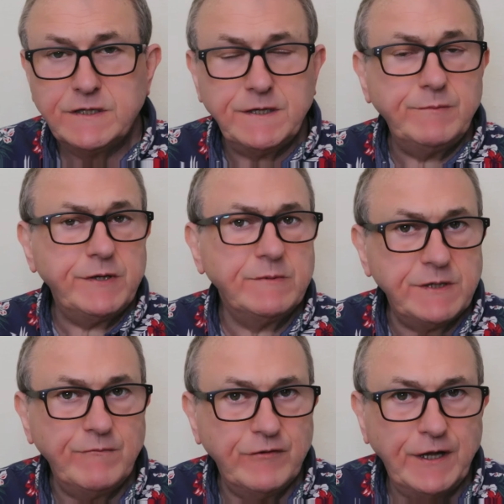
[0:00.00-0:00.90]

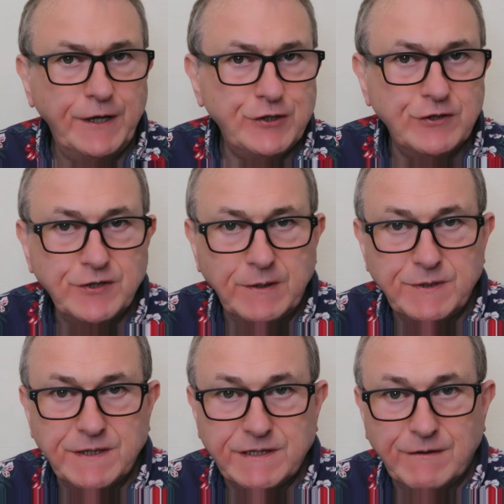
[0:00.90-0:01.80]
Sometimes in
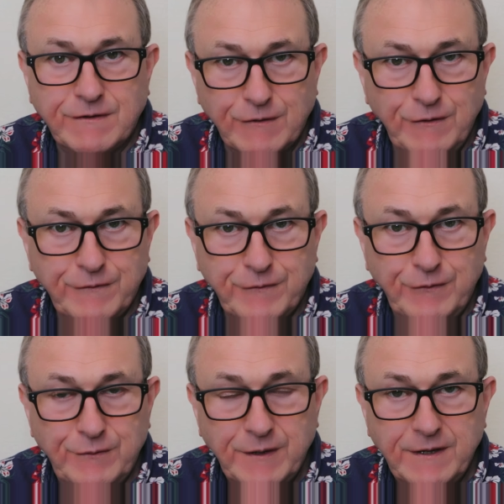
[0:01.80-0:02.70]
relationships, it's the
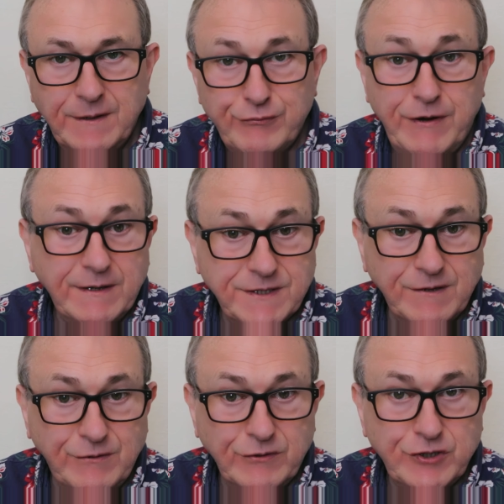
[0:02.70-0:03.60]
thoughtful,
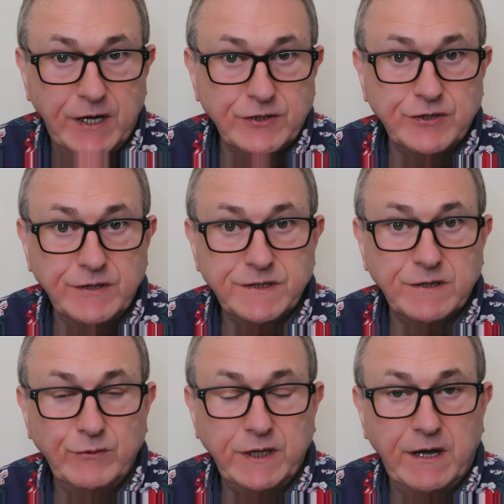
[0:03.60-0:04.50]
practical gestures
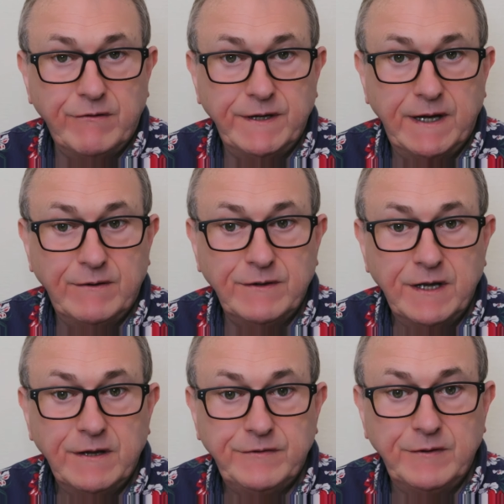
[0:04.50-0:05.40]
that we carry out
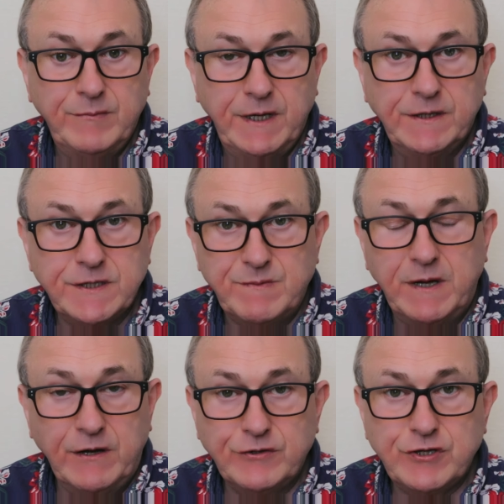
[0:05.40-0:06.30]
that mean as
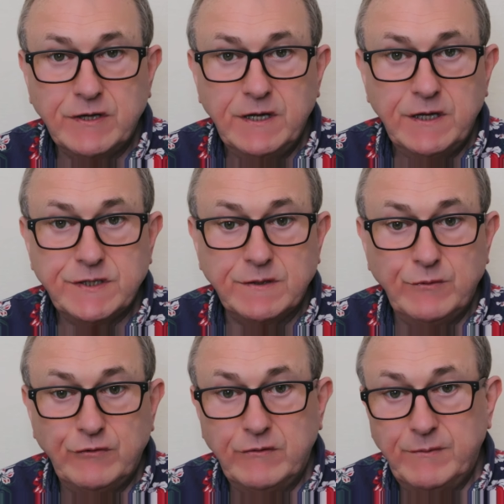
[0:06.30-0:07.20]
much as the
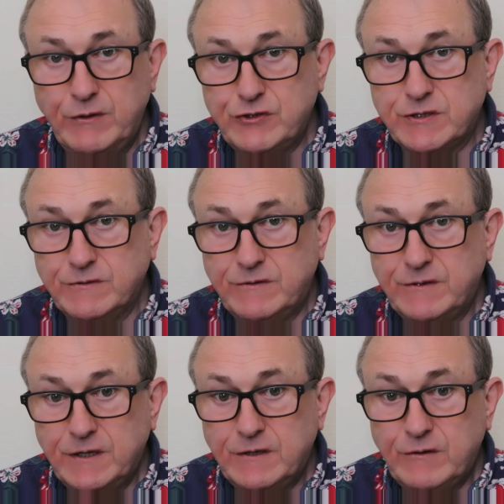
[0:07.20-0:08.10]
more
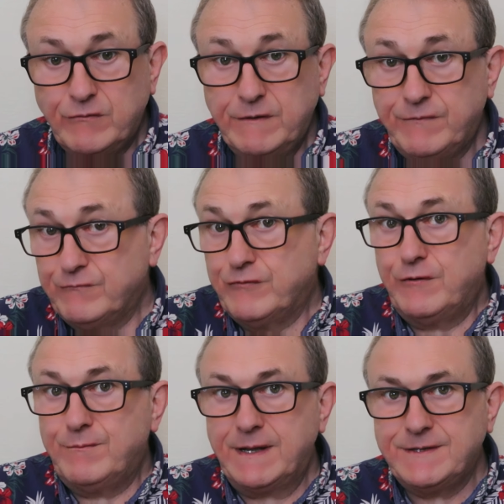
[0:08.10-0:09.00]
emotional or even
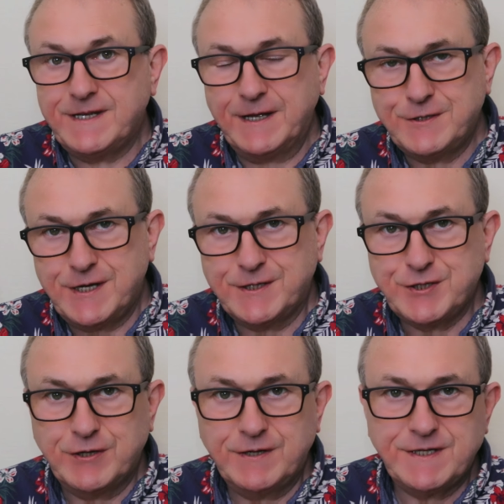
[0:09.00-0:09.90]
romantic
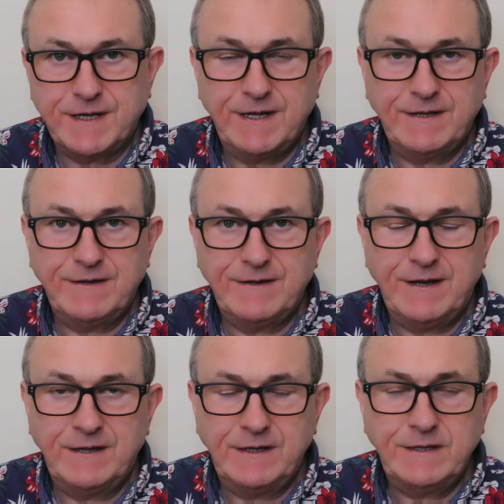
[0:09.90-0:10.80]
gestures in a,
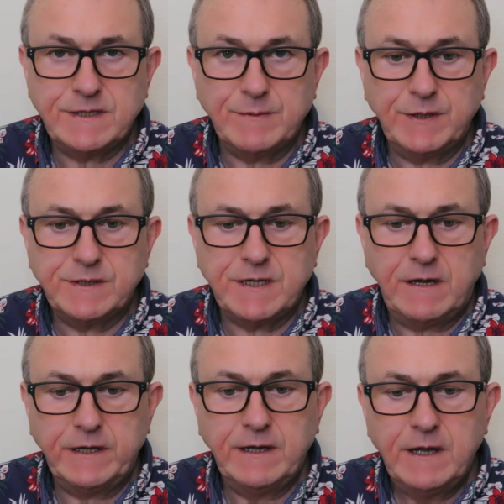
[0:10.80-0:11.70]
an intimate
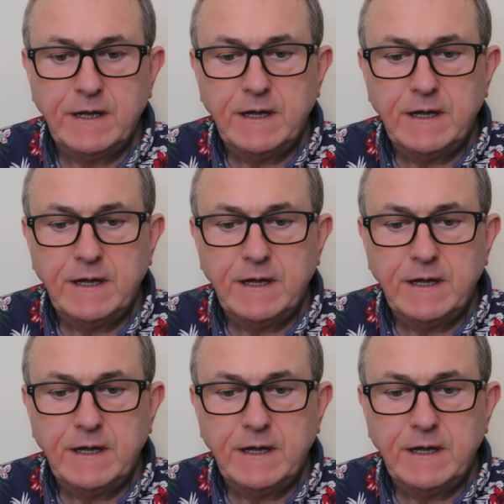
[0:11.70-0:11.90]
tie.